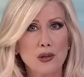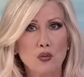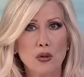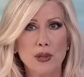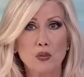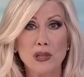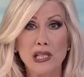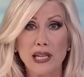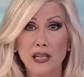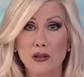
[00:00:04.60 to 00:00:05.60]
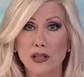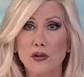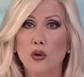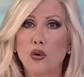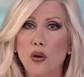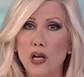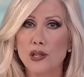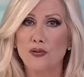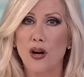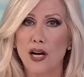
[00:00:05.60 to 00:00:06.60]
woman was killed in the
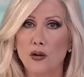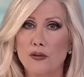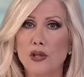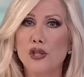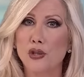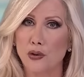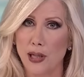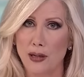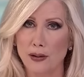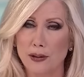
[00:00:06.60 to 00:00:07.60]
crossfire of a shootout.